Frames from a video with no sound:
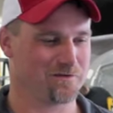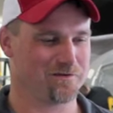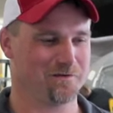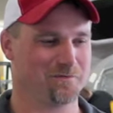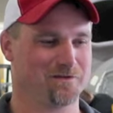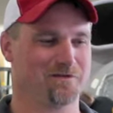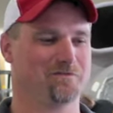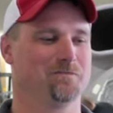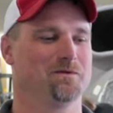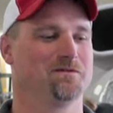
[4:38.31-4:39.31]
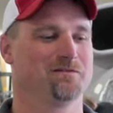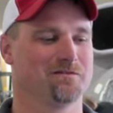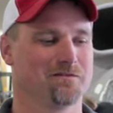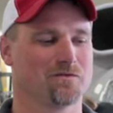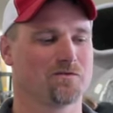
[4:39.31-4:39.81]
I mean, they've been
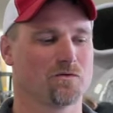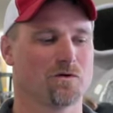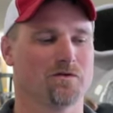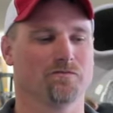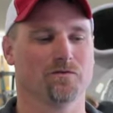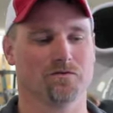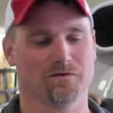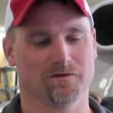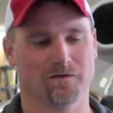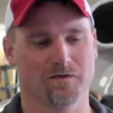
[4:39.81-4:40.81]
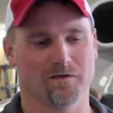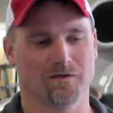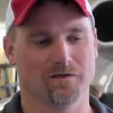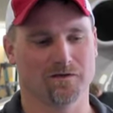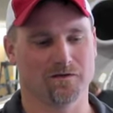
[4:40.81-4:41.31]
so helpful and
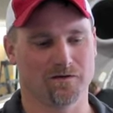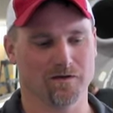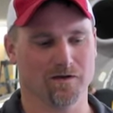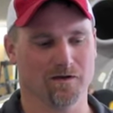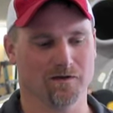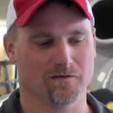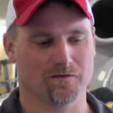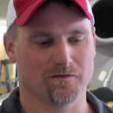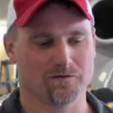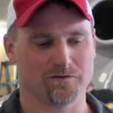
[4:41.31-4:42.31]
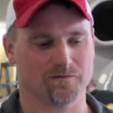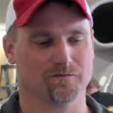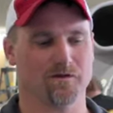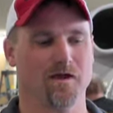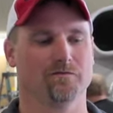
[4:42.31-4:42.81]
in uh, just
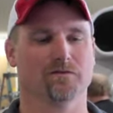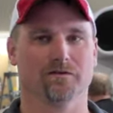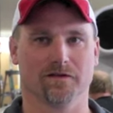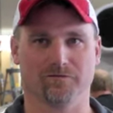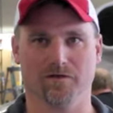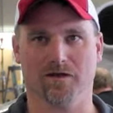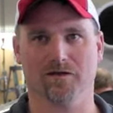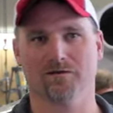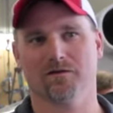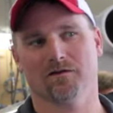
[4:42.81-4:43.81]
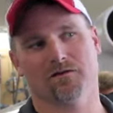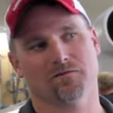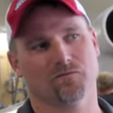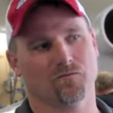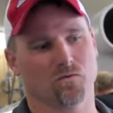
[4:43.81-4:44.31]
everything they've done
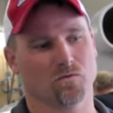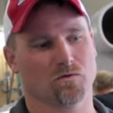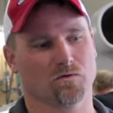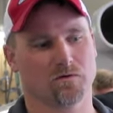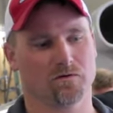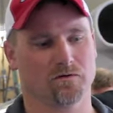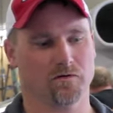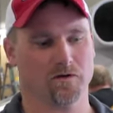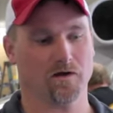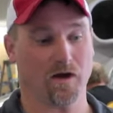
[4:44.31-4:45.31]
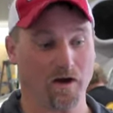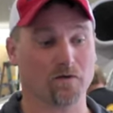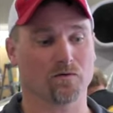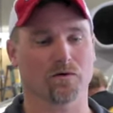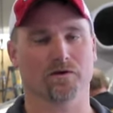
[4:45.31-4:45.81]
for
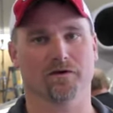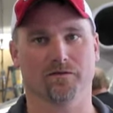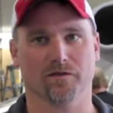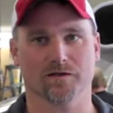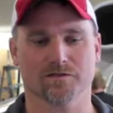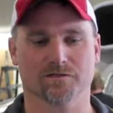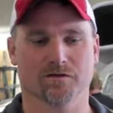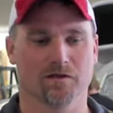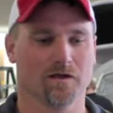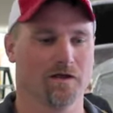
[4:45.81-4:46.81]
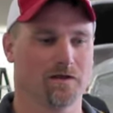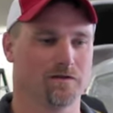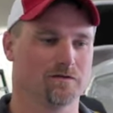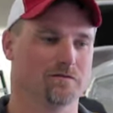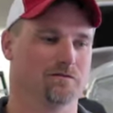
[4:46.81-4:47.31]
our organization.
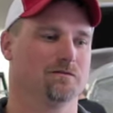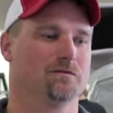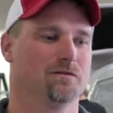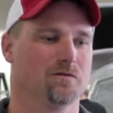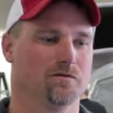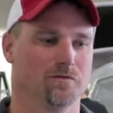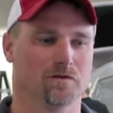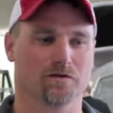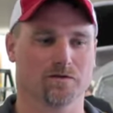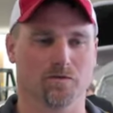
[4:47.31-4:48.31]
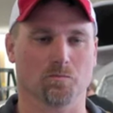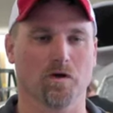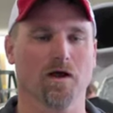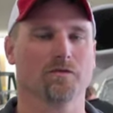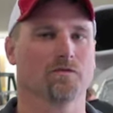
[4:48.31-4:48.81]
And you know, if you look at the
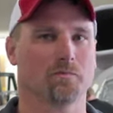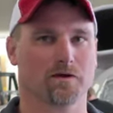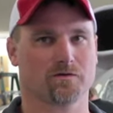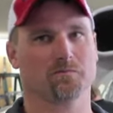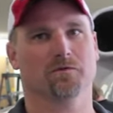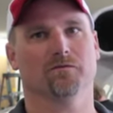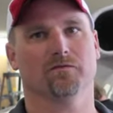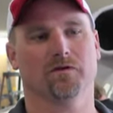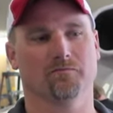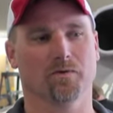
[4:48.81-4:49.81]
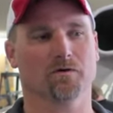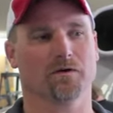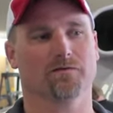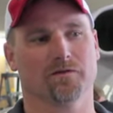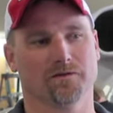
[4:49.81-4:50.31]
broad spectrum of, of boat
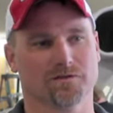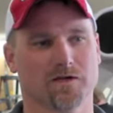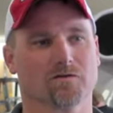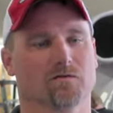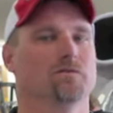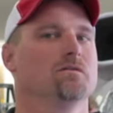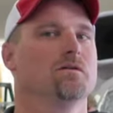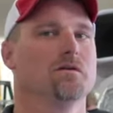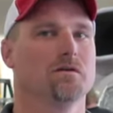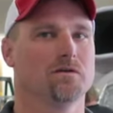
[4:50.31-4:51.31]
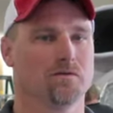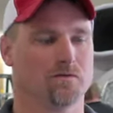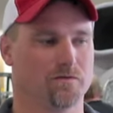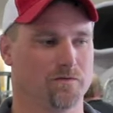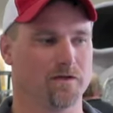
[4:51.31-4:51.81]
racing in general, you
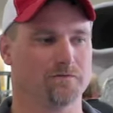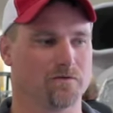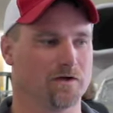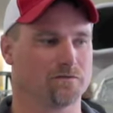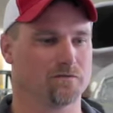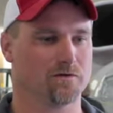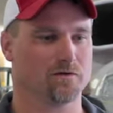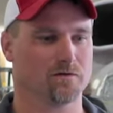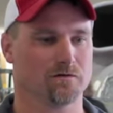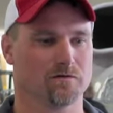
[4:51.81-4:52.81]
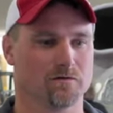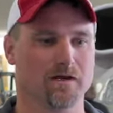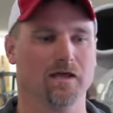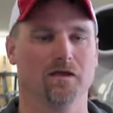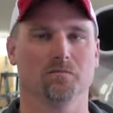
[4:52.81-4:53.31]
know, they've got their
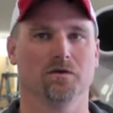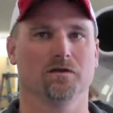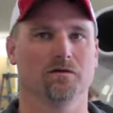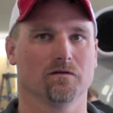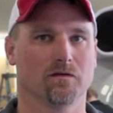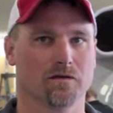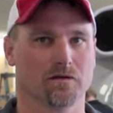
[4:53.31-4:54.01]
name in